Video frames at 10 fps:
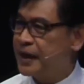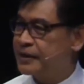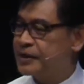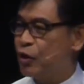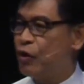at
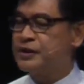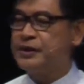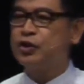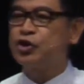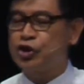this Aussie
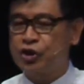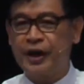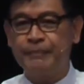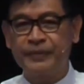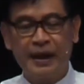church
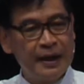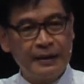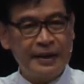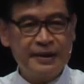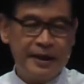camp.
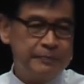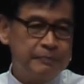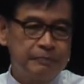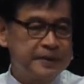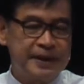
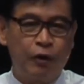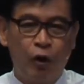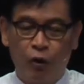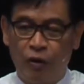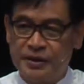98%
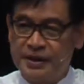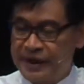all Aussies,